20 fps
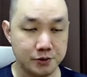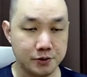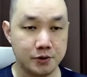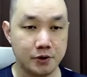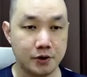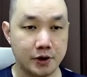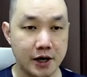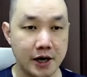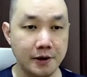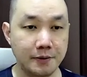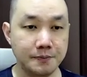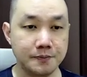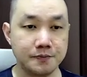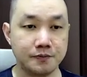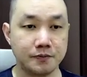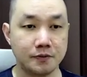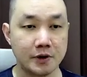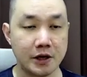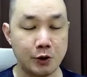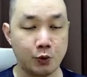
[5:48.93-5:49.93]
Okay,
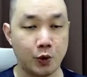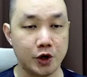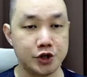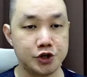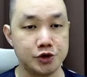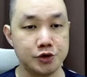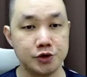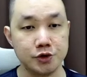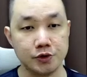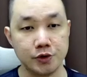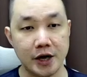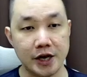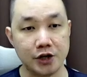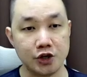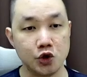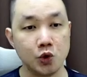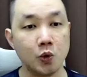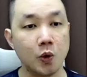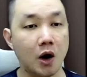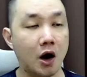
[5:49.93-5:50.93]
at what you do, and
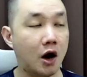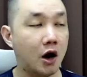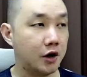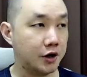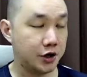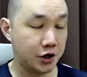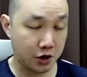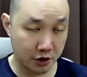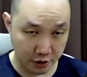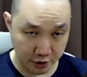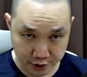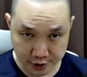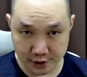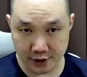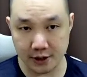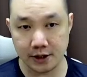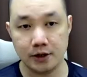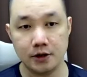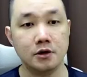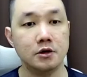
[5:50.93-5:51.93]
you are
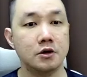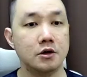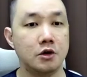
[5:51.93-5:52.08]
currently